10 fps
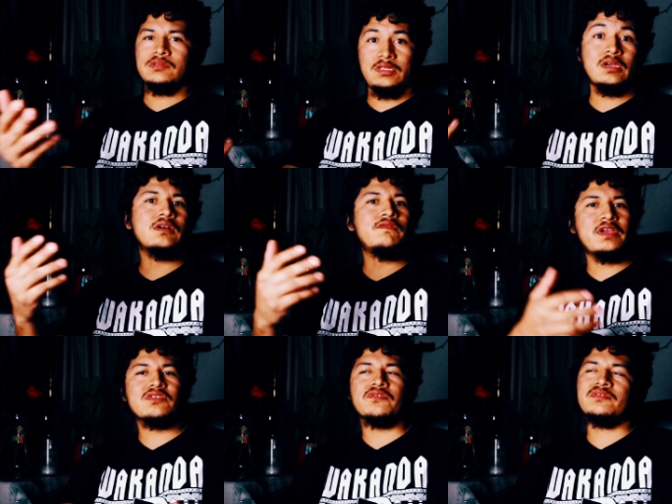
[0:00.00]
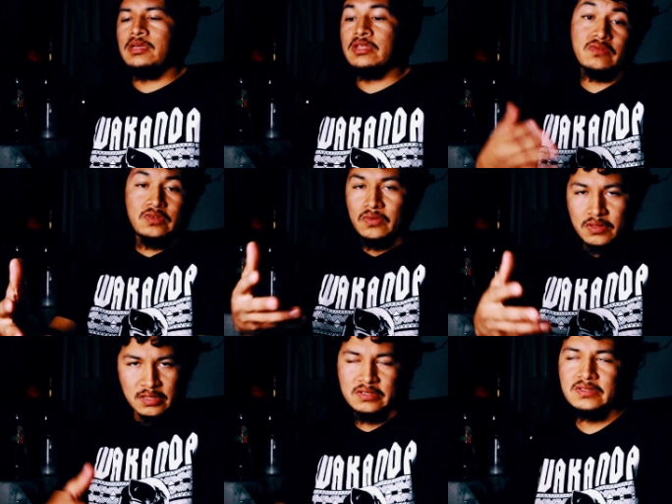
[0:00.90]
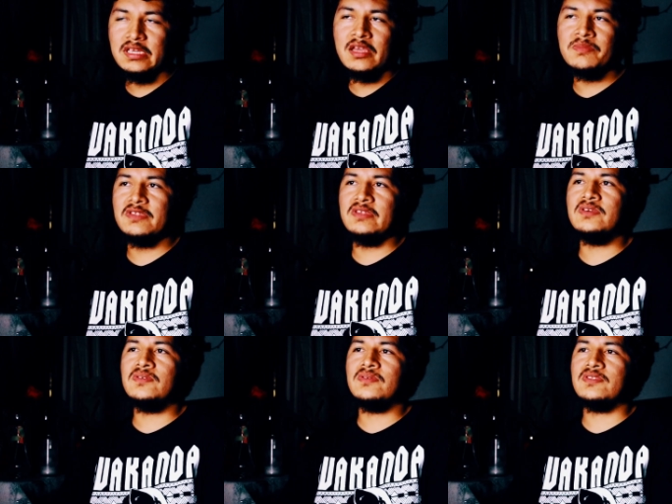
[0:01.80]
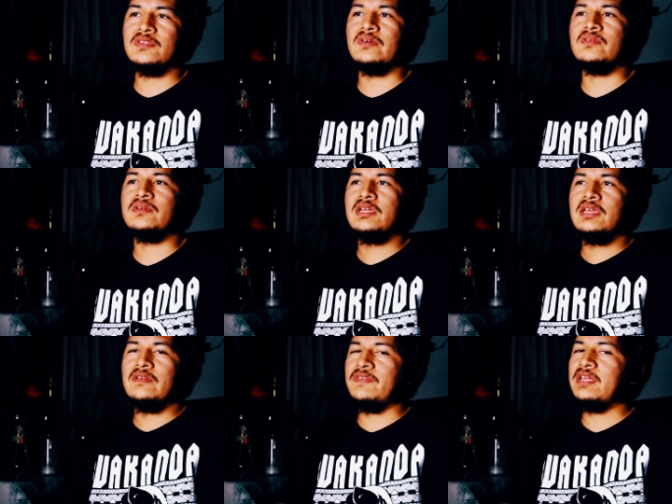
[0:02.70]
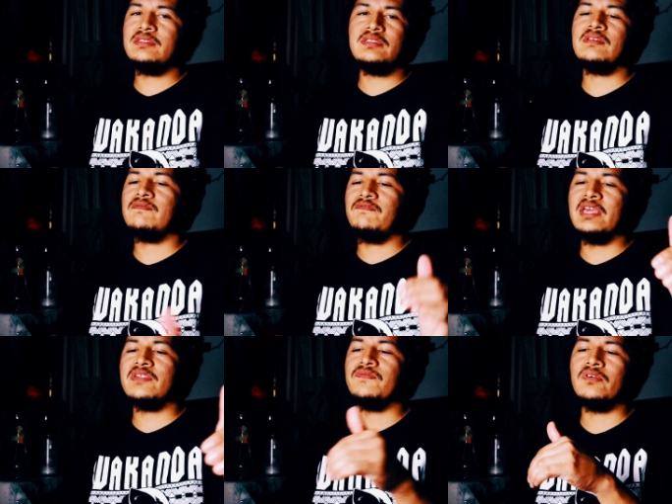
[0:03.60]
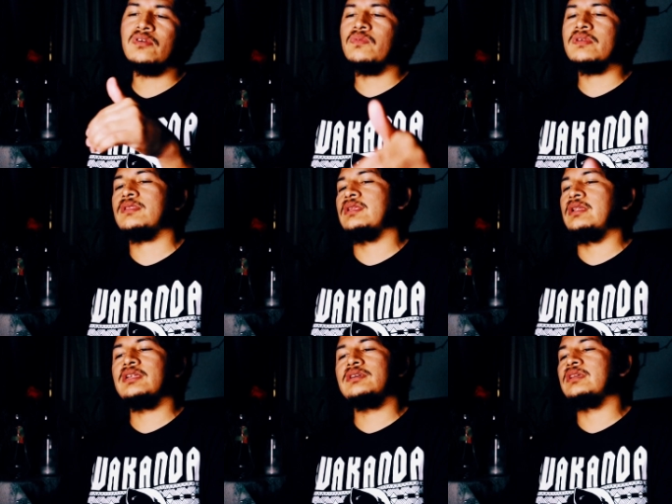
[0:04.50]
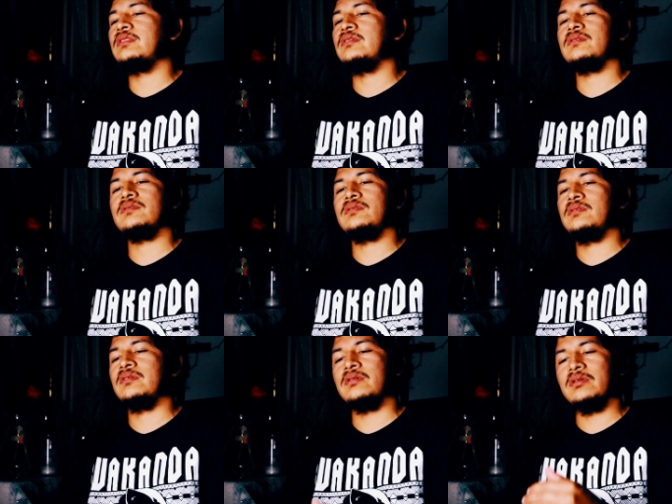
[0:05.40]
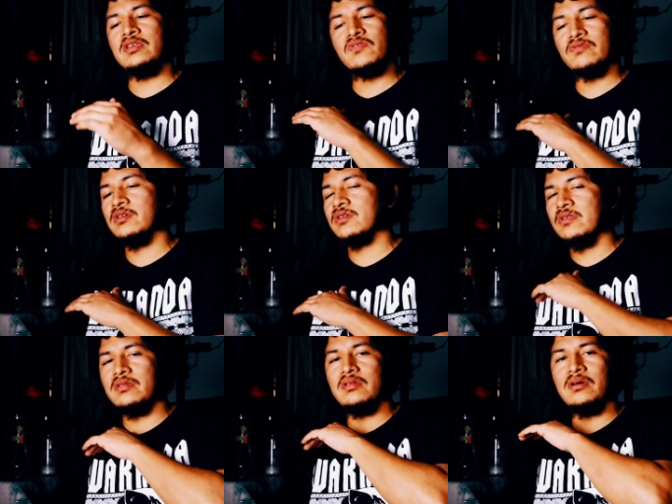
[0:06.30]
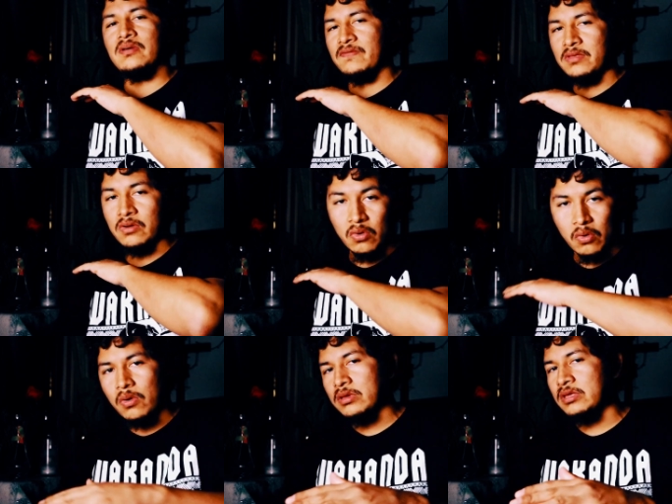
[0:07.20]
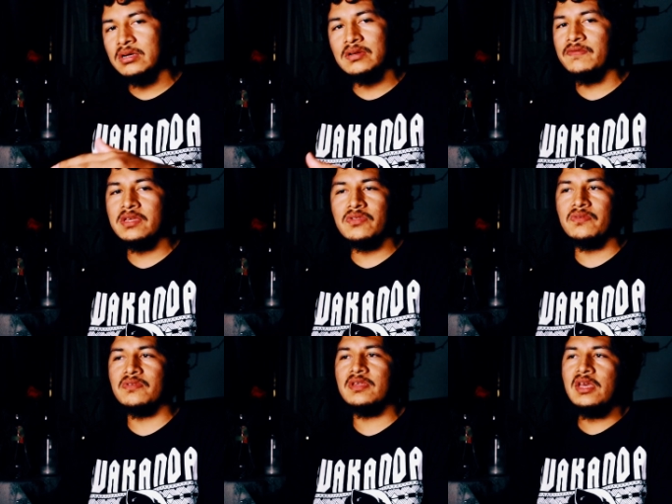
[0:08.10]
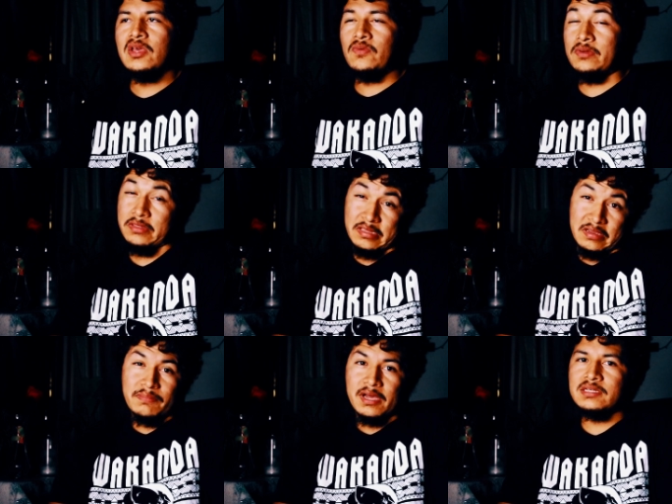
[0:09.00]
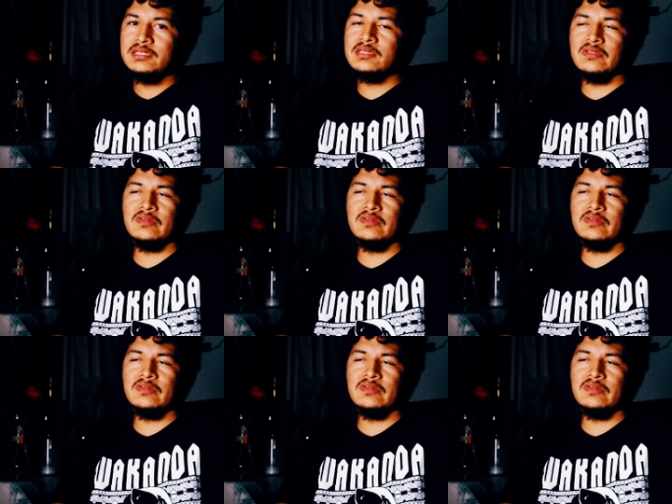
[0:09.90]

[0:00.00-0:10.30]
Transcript: Young Avenger introduced into the MCU. So if anything, Phase 4 was literally the introduction of the whole Young Avengers when you think about it.